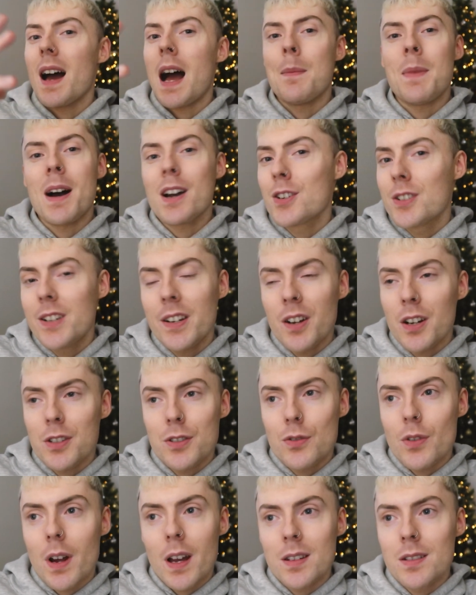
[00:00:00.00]
I'm actually
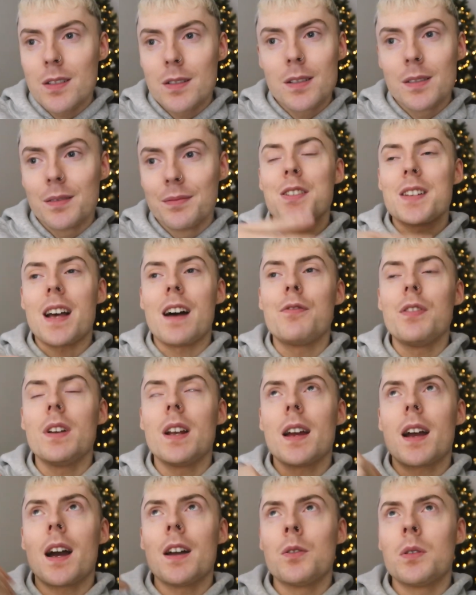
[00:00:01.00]
not stressed, because I
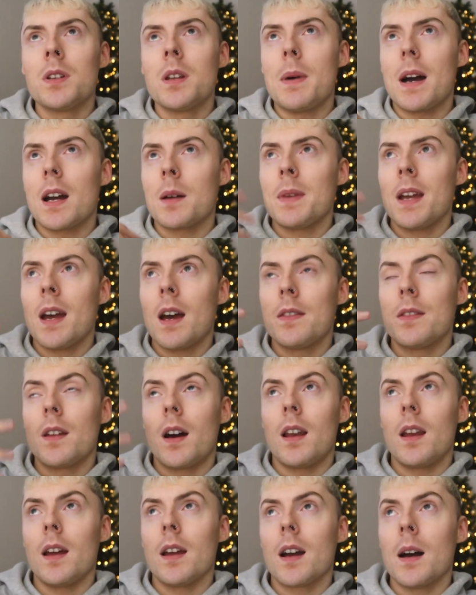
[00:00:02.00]
feel like I know in the back of my head
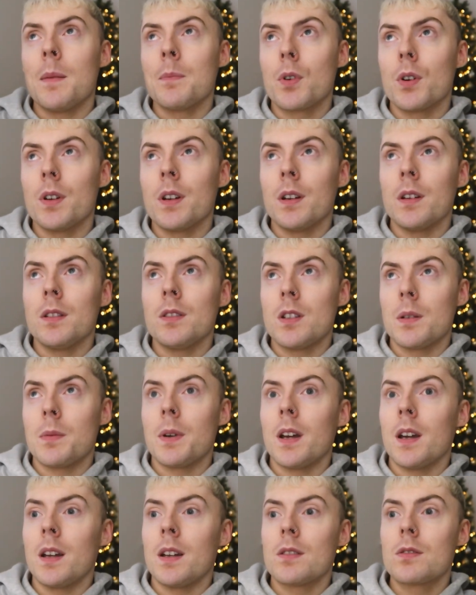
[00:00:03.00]
that, like, I'm gonna do
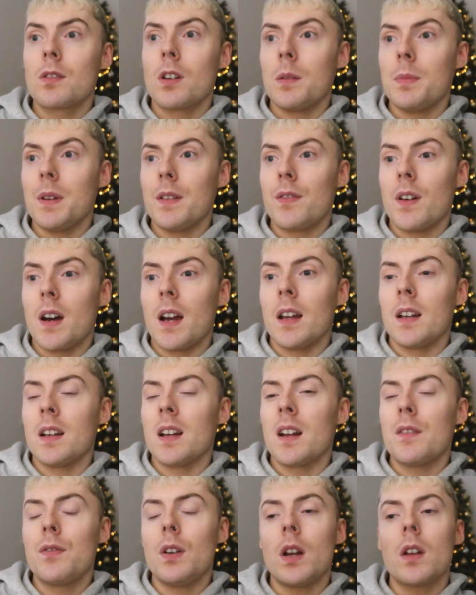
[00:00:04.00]
it and it's gonna be fine.
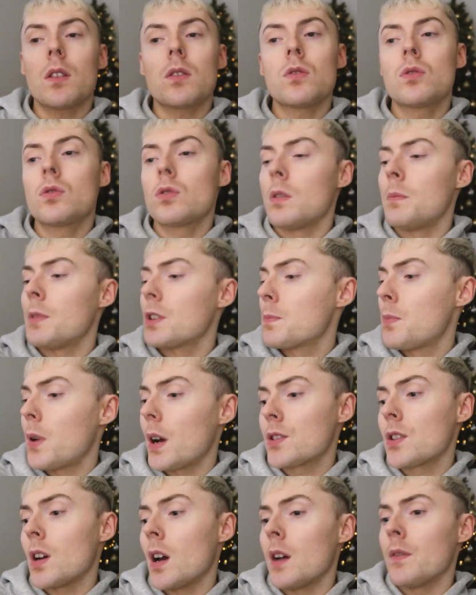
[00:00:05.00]
And I feel like there's so much
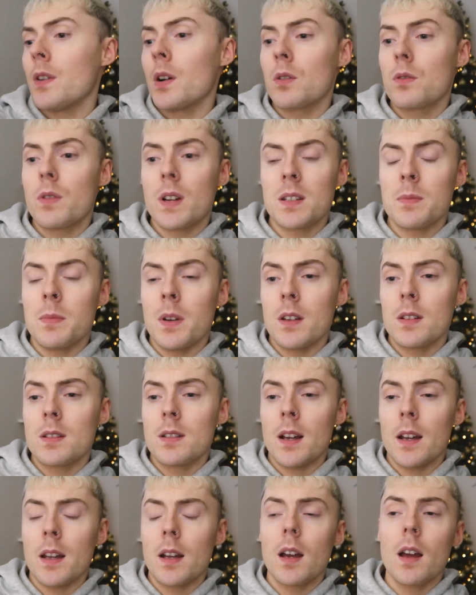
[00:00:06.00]
pressure around
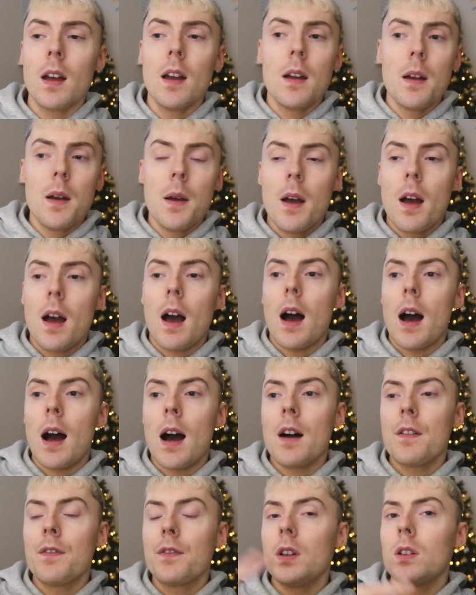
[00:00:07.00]
Christmas. Like,
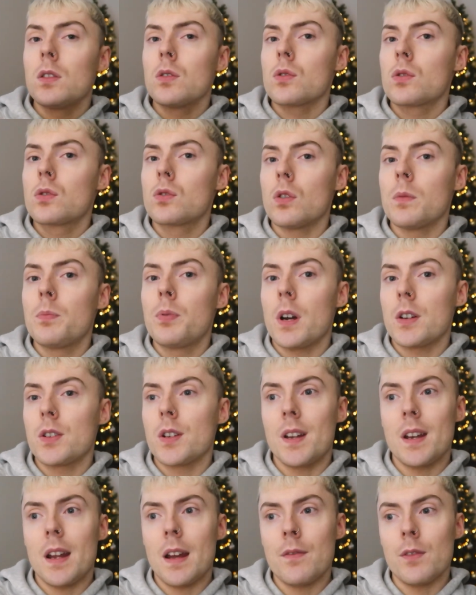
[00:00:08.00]
I feel so
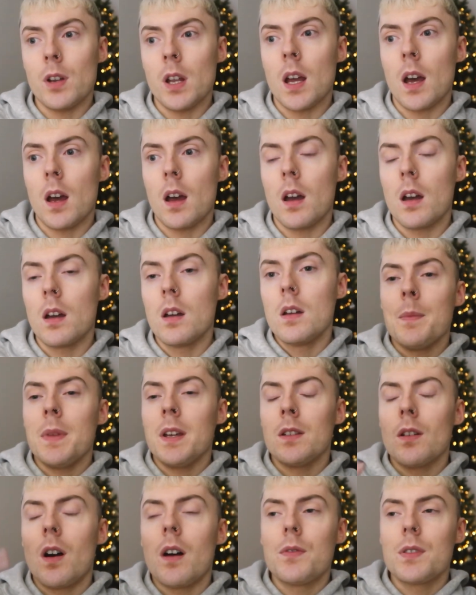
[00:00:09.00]
pressured every year. I
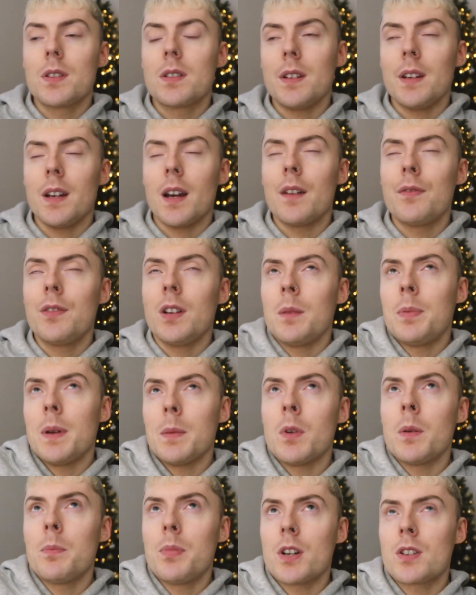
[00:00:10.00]
mean, obviously I feel a
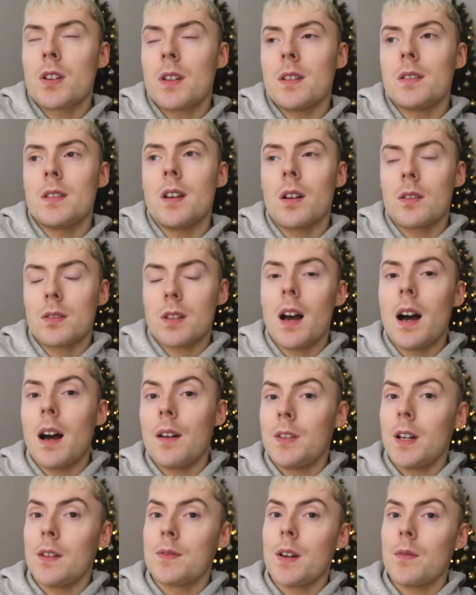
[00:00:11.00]
bit more pressure this year because I
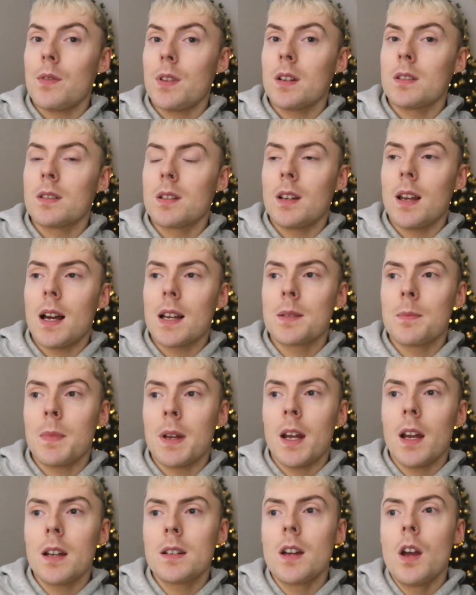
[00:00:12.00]
have left everything till last
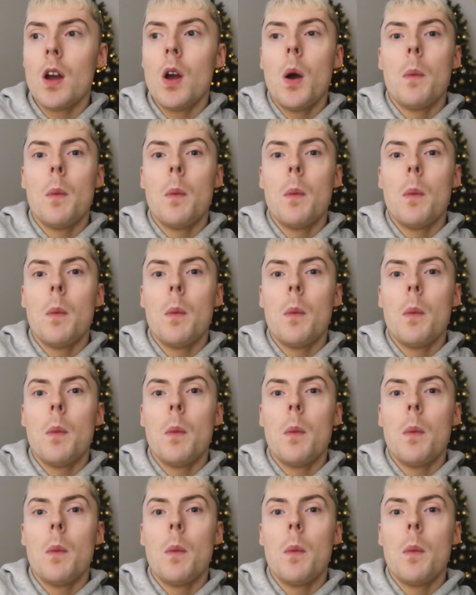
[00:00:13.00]
minute.